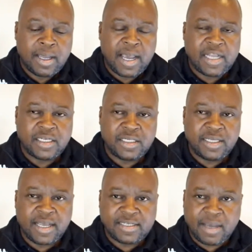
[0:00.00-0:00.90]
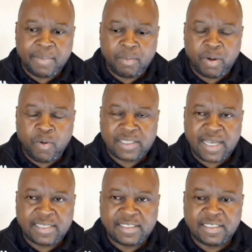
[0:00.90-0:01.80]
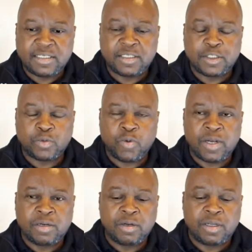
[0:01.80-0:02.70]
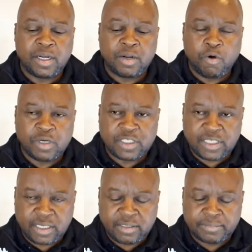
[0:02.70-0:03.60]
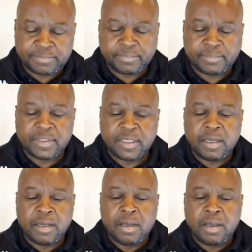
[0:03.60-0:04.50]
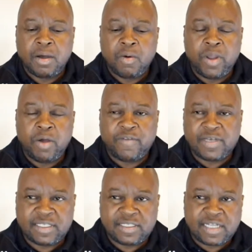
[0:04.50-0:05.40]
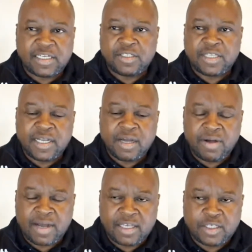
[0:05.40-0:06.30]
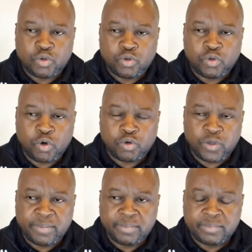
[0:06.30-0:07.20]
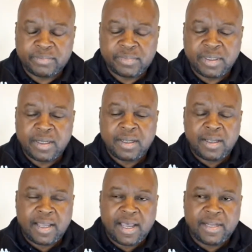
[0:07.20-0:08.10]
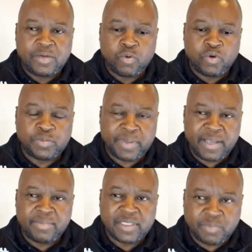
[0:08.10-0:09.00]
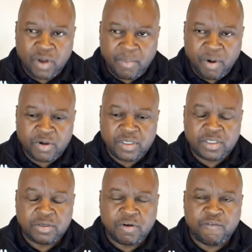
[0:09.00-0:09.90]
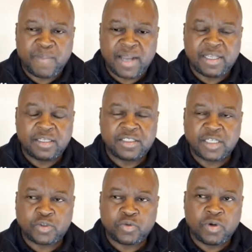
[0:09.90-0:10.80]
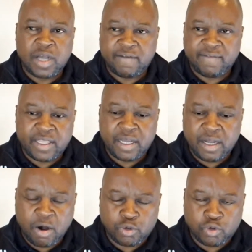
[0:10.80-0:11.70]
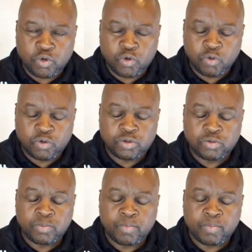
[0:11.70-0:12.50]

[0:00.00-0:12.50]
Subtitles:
And here at Gambakwe, what I did is when Gringo got sick, we obviously started sending our guys to talk to him, and we would pay him a small amount of money just to cover the household goods.